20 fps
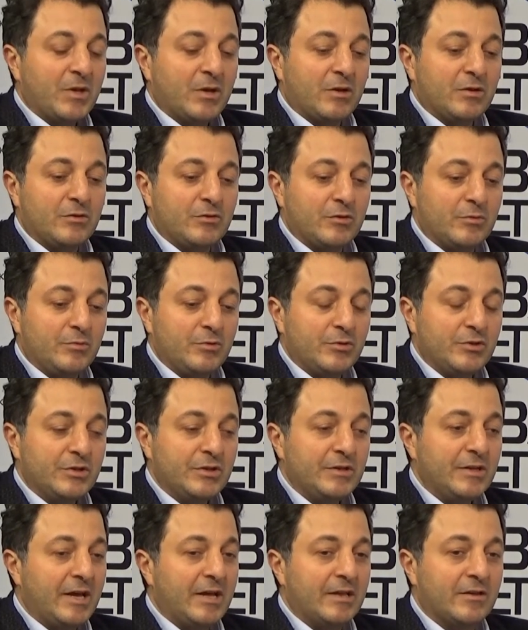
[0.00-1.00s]

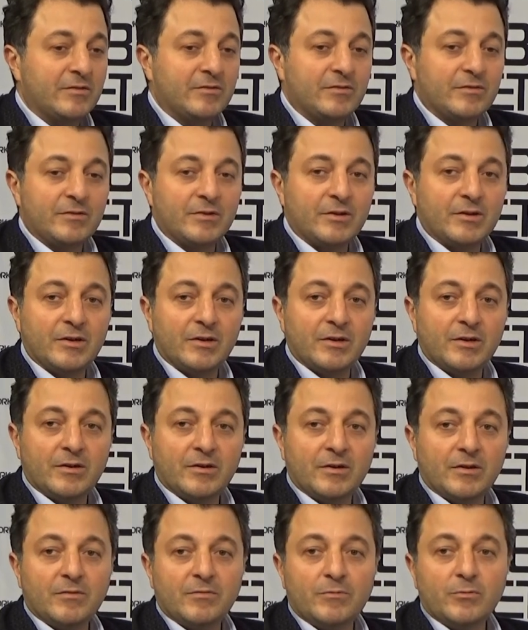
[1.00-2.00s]
contribution, and
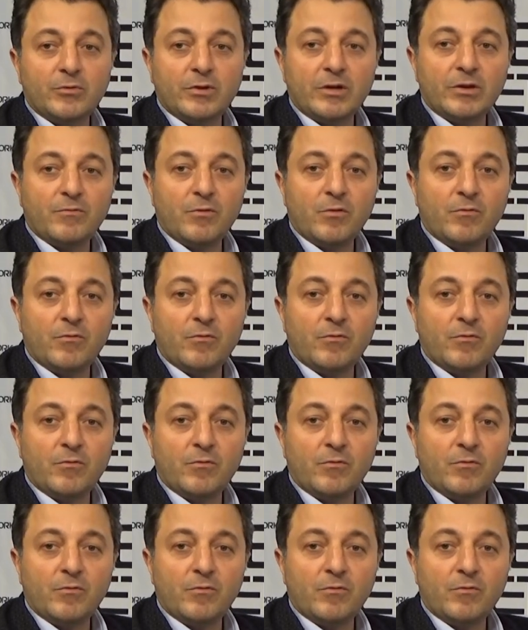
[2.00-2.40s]
looking